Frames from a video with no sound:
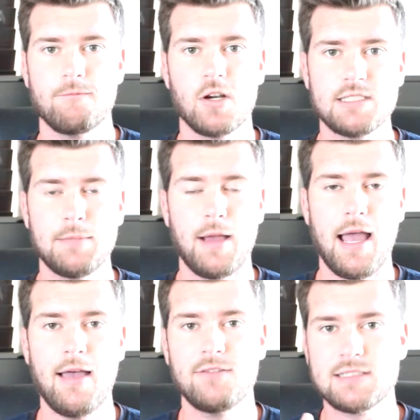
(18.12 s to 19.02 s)
First tip I
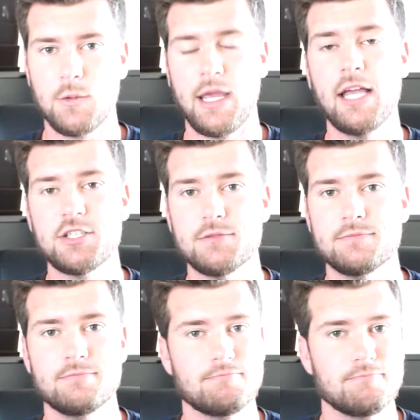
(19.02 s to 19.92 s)
have is location.
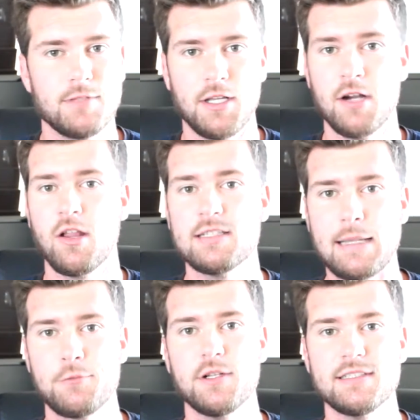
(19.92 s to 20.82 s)
You hear it all the
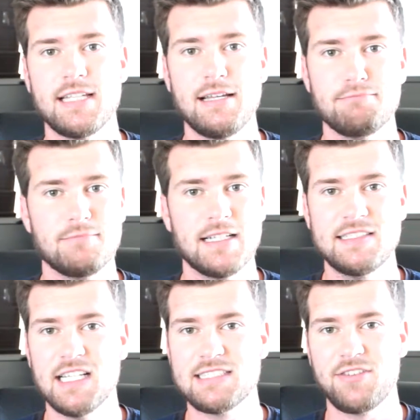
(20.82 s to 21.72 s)
time in real estate,
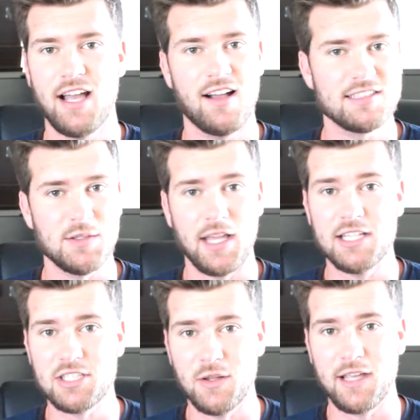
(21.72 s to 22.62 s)
it sells every house,
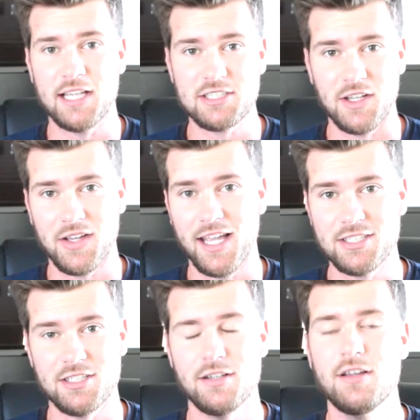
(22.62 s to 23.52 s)
location, location,
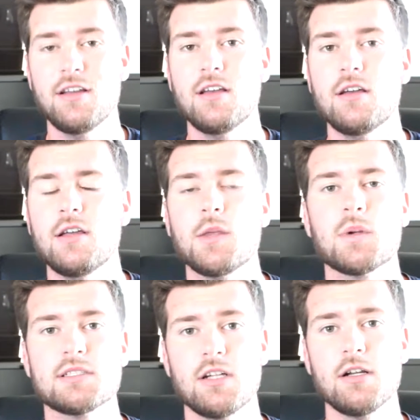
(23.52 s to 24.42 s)
location. You
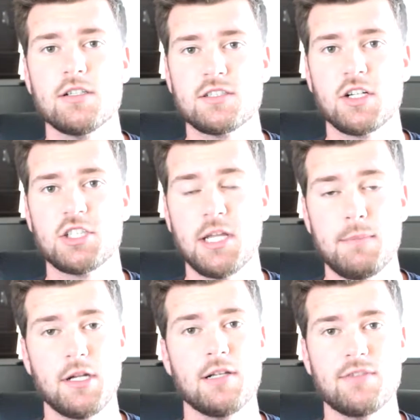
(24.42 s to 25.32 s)
want to start your search in the
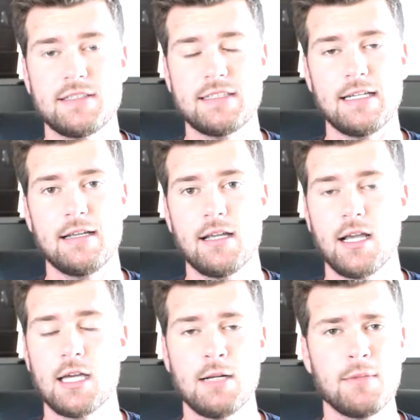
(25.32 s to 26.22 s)
middle of a city.
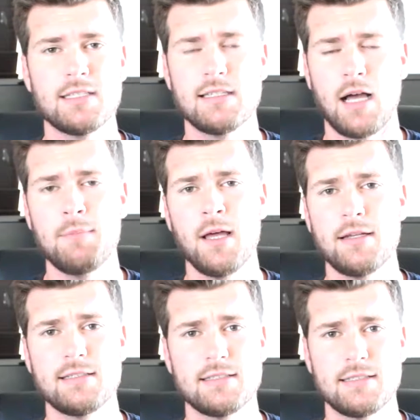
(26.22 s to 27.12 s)
And I'm
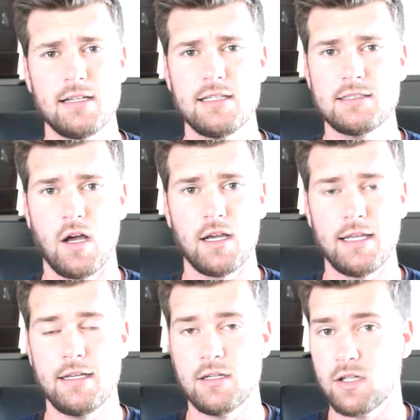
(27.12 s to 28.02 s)
not necessarily
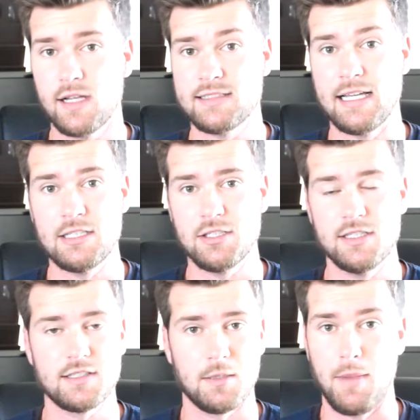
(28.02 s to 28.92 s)
talking Los
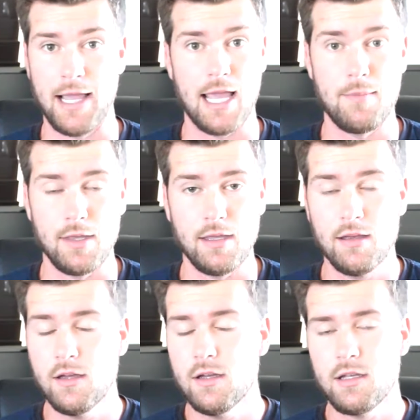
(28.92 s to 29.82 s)
Angeles or
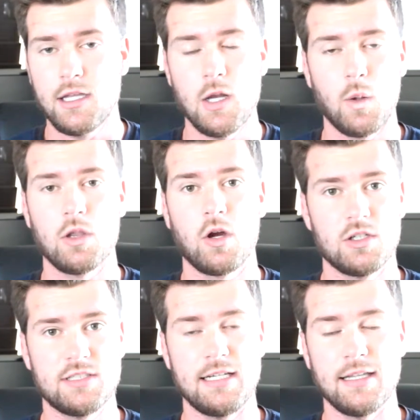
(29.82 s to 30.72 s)
Miami, a
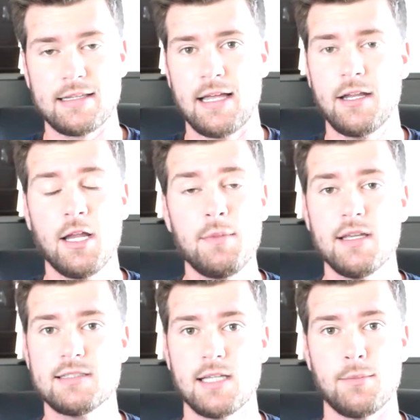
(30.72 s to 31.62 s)
large city like that. It could be
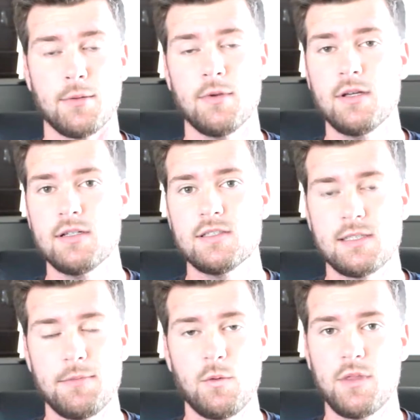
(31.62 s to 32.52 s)
a suburb,
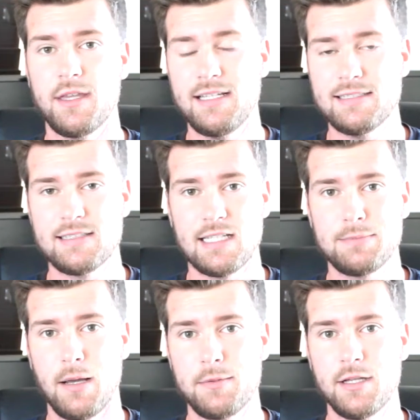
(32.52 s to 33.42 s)
something with a decent
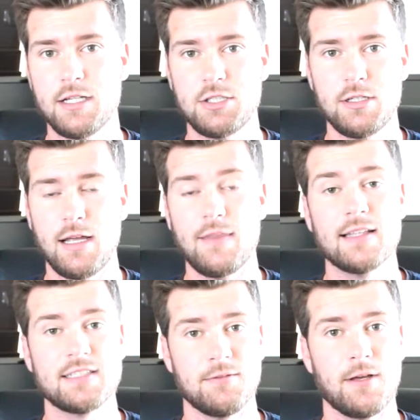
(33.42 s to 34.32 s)
sized population and
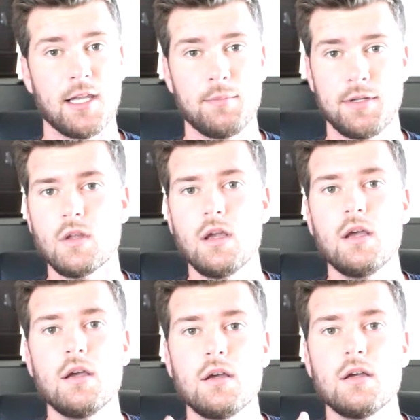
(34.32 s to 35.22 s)
that's developed.
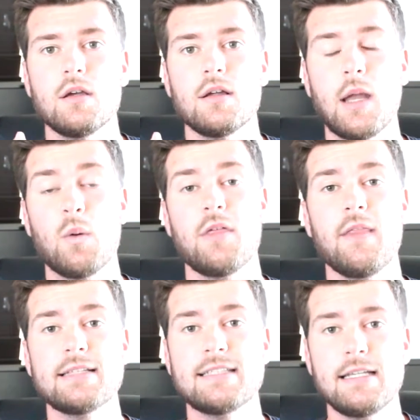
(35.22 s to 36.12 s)
Now within
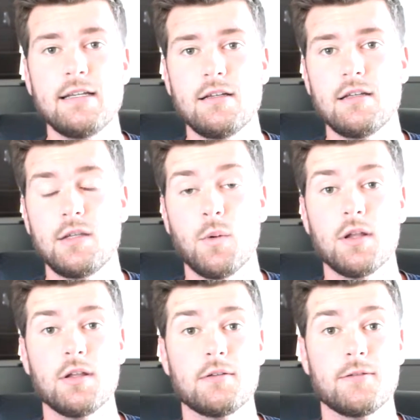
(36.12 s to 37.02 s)
that city, you want
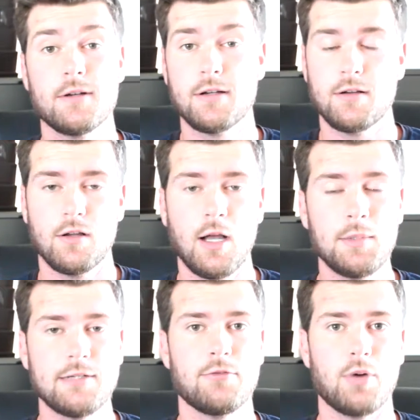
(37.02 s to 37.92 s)
to look for a
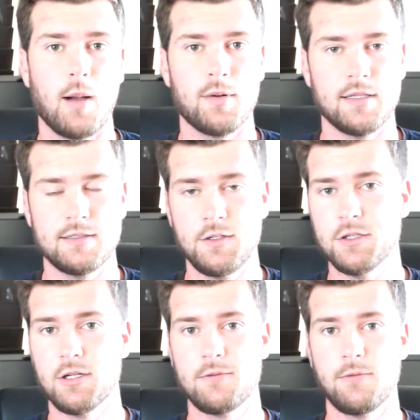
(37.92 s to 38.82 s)
couple different properties. You
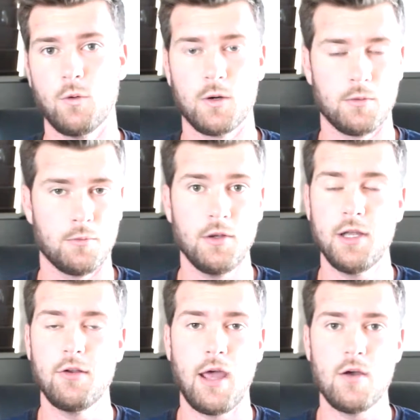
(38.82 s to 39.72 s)
can look for
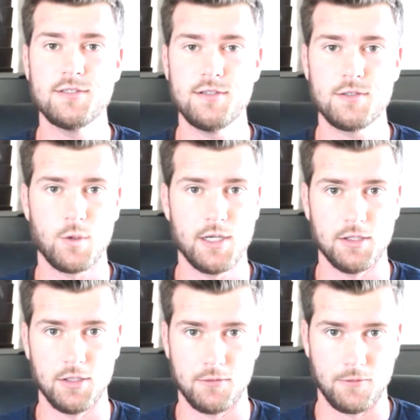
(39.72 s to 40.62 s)
rundown houses or you
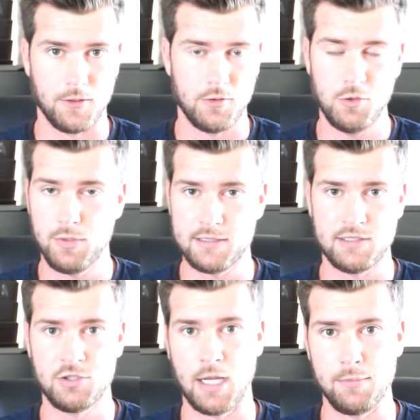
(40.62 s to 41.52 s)
can look for
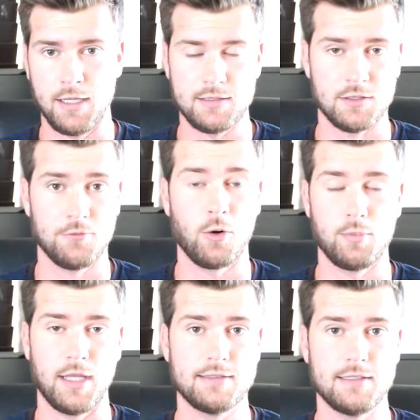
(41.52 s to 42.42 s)
duplexes, triplexes, or
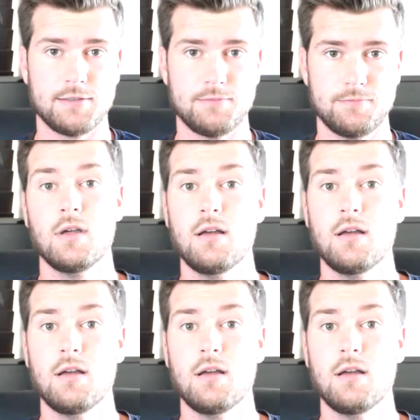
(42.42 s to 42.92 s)
fourplexes.